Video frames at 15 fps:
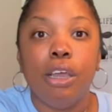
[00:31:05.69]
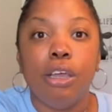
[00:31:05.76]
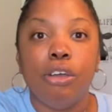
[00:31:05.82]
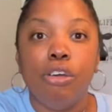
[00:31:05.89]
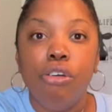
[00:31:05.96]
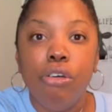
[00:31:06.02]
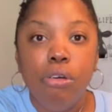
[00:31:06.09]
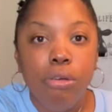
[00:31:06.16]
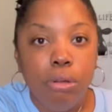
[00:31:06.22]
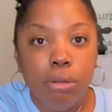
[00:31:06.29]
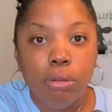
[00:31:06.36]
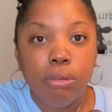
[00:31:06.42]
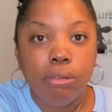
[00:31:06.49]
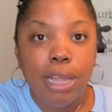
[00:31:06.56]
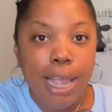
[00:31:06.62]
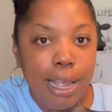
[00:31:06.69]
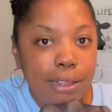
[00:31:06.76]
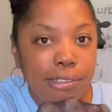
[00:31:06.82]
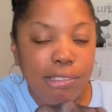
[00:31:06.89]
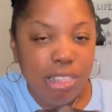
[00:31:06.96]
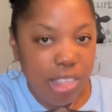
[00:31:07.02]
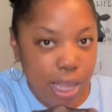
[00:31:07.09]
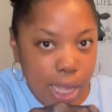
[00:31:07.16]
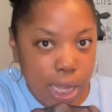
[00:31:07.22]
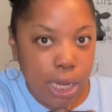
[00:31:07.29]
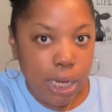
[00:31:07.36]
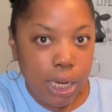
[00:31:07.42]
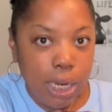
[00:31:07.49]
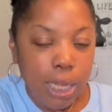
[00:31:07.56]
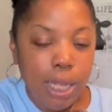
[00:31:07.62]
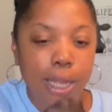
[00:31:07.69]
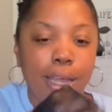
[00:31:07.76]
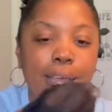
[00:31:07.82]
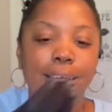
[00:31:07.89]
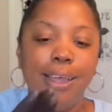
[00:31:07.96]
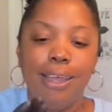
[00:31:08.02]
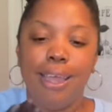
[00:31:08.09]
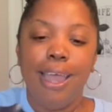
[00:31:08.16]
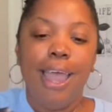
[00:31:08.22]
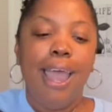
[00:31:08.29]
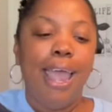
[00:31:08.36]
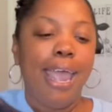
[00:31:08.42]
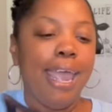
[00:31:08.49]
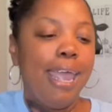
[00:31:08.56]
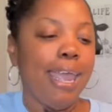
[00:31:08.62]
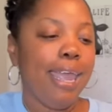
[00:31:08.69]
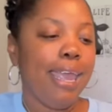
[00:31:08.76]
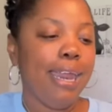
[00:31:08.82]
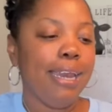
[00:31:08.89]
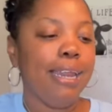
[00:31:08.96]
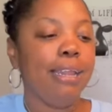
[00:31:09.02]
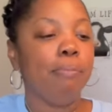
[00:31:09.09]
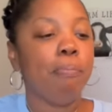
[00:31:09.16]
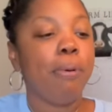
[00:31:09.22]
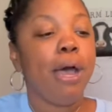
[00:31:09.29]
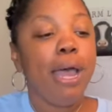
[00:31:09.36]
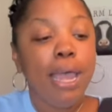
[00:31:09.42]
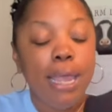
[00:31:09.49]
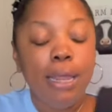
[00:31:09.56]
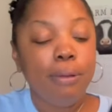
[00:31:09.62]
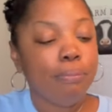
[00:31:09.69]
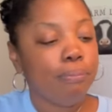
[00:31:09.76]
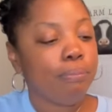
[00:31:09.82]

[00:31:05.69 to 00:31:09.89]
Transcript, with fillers: girl, that is thin. But